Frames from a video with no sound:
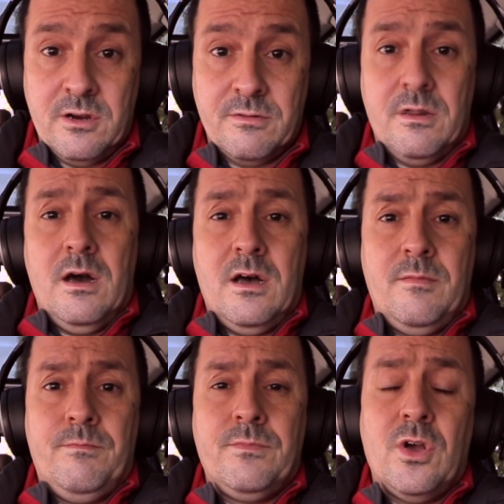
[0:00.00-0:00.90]
here?
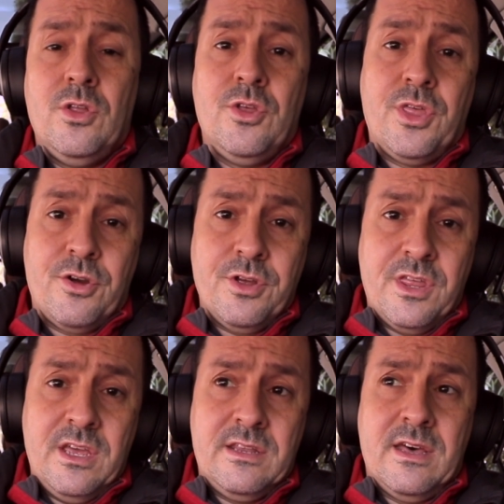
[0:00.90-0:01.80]
Um, the third
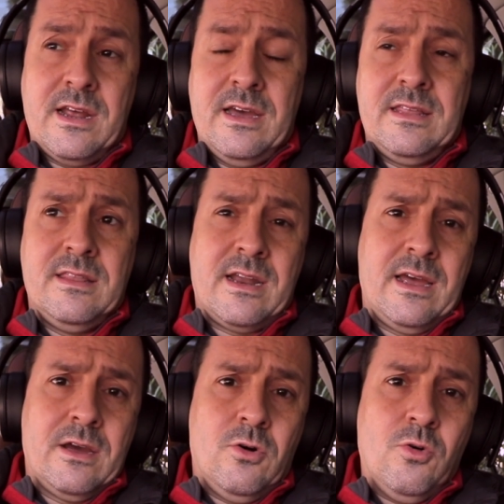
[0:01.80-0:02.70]
thing that I that
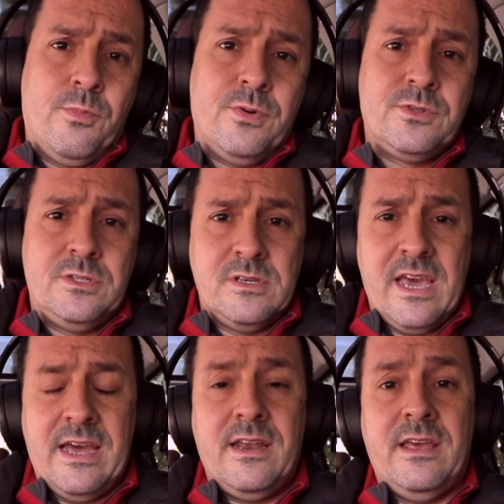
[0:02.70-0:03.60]
I hope to
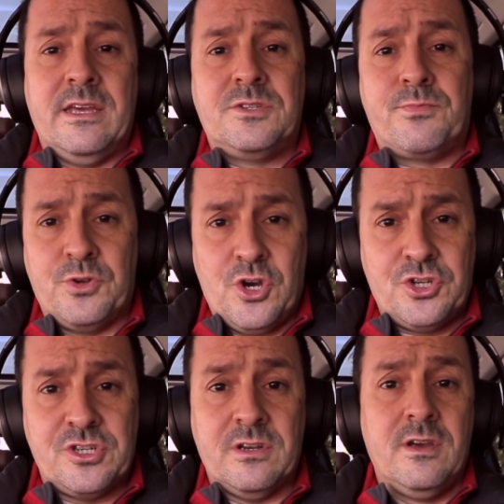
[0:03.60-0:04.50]
get is
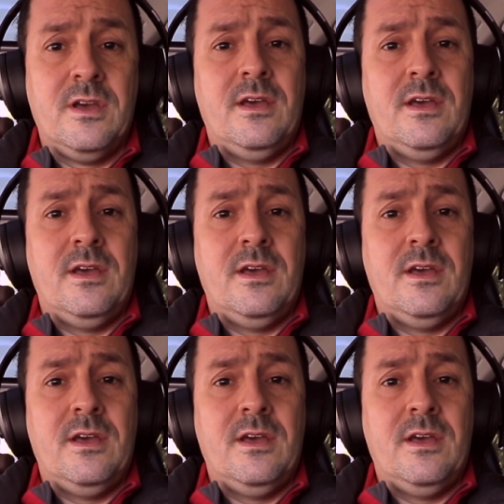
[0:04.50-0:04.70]
production,